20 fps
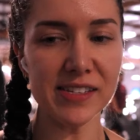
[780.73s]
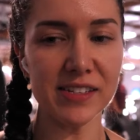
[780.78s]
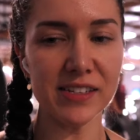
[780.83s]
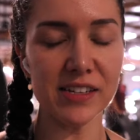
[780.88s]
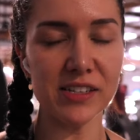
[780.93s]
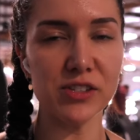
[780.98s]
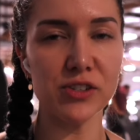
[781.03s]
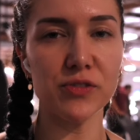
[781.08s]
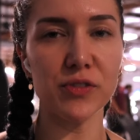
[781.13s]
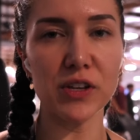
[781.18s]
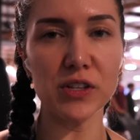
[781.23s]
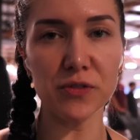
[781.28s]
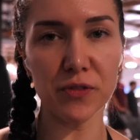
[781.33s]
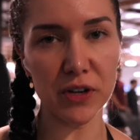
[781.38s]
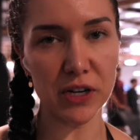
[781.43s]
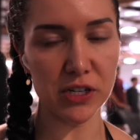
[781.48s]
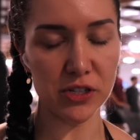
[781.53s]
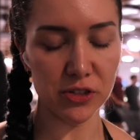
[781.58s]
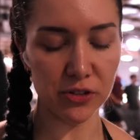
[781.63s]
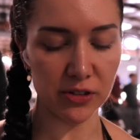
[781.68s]
it's
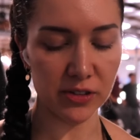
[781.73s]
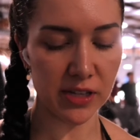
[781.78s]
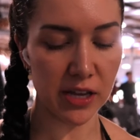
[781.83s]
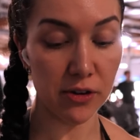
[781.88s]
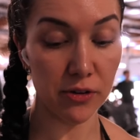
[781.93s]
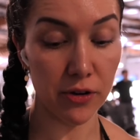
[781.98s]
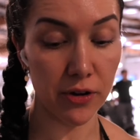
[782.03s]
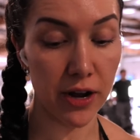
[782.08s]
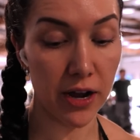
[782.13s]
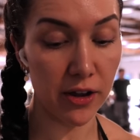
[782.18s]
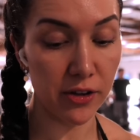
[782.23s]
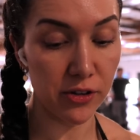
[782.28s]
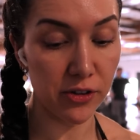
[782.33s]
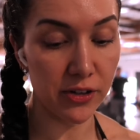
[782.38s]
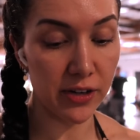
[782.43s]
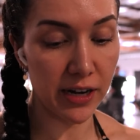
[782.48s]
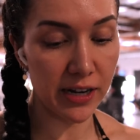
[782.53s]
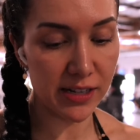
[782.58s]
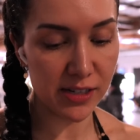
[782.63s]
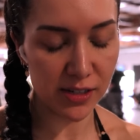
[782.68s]
funny too, because I don't know how
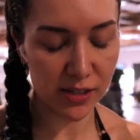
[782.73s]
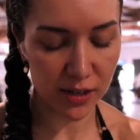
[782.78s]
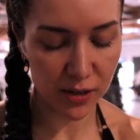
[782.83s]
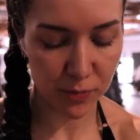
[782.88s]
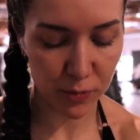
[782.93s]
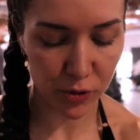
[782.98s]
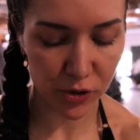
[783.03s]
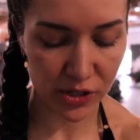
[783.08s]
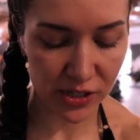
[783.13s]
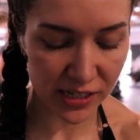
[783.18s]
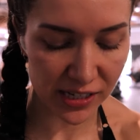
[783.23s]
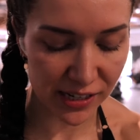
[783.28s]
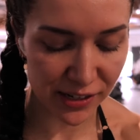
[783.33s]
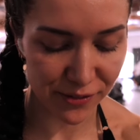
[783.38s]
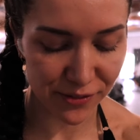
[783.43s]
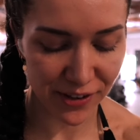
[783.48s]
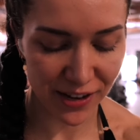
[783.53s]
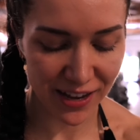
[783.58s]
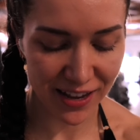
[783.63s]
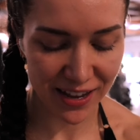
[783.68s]
you guys
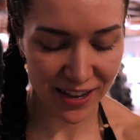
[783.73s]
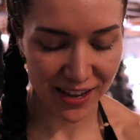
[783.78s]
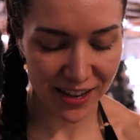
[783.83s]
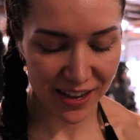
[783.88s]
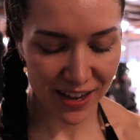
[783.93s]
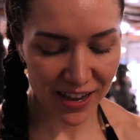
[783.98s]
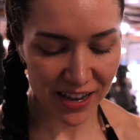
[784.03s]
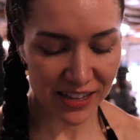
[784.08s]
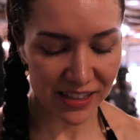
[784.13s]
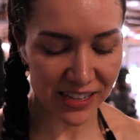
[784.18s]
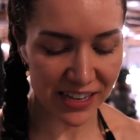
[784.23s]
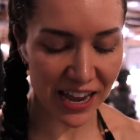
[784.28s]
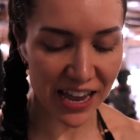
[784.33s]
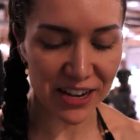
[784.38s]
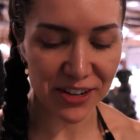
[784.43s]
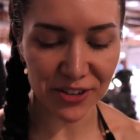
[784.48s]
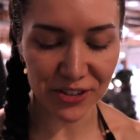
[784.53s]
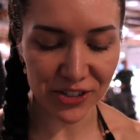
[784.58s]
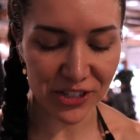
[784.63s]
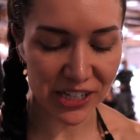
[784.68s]
perceive the
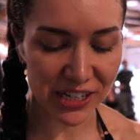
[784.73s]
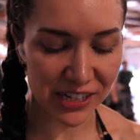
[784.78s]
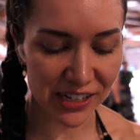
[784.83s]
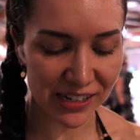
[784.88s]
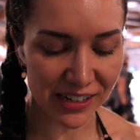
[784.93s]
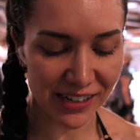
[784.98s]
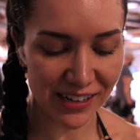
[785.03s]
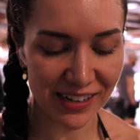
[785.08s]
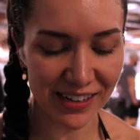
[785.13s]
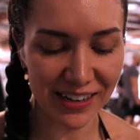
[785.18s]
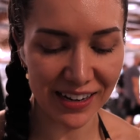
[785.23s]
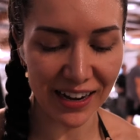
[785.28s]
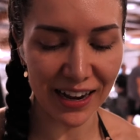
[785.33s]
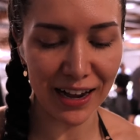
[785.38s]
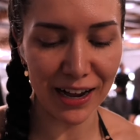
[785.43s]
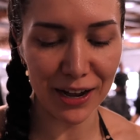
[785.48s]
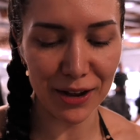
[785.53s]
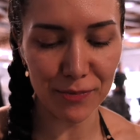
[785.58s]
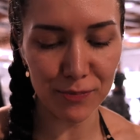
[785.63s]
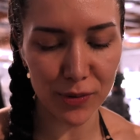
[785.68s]
energy.
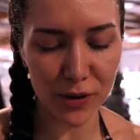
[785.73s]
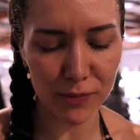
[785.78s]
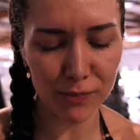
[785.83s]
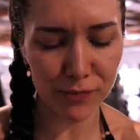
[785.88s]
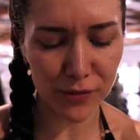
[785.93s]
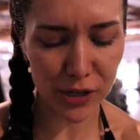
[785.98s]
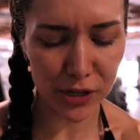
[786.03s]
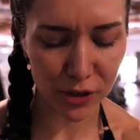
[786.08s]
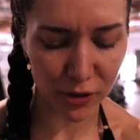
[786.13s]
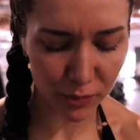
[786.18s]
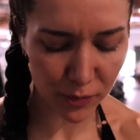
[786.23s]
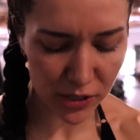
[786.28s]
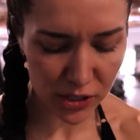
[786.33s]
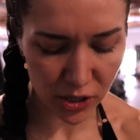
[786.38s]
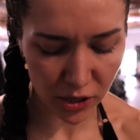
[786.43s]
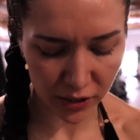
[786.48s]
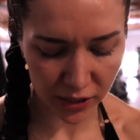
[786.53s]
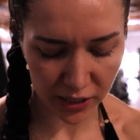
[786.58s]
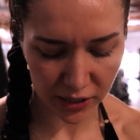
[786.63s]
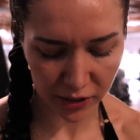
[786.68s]
But me
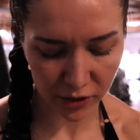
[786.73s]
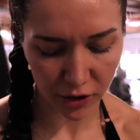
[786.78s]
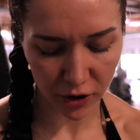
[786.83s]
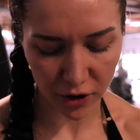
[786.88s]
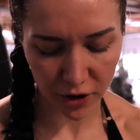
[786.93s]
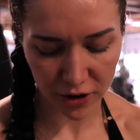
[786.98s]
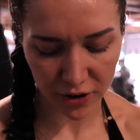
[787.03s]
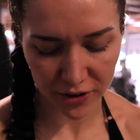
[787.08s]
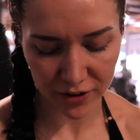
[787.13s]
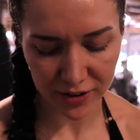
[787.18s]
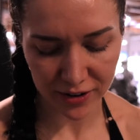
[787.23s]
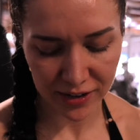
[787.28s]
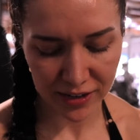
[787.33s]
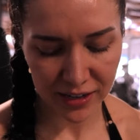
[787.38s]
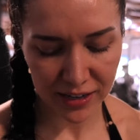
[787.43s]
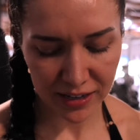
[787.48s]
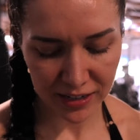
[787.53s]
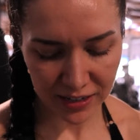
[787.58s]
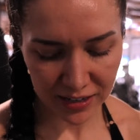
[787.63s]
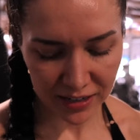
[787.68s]
talking in the car,
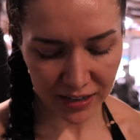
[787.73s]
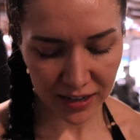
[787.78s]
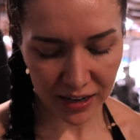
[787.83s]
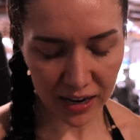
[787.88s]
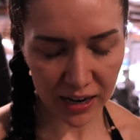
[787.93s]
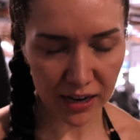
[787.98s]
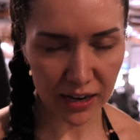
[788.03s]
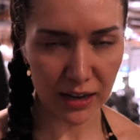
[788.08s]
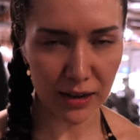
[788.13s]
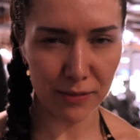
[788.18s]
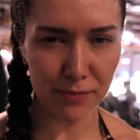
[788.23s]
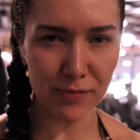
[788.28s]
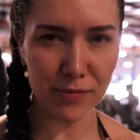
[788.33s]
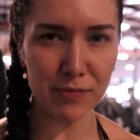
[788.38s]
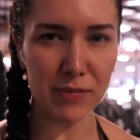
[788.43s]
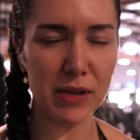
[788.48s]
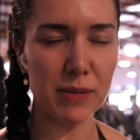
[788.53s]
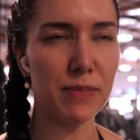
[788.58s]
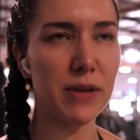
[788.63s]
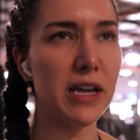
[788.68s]

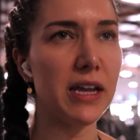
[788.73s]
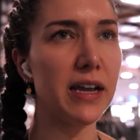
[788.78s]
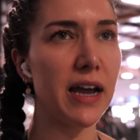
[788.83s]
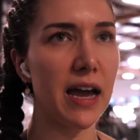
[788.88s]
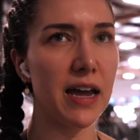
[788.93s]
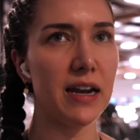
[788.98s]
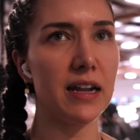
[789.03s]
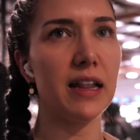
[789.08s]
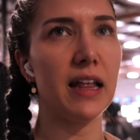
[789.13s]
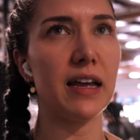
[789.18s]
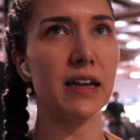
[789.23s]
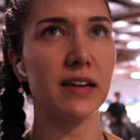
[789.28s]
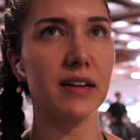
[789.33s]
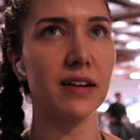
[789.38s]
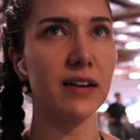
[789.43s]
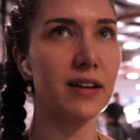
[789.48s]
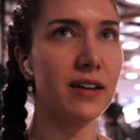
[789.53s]
me being kind of like,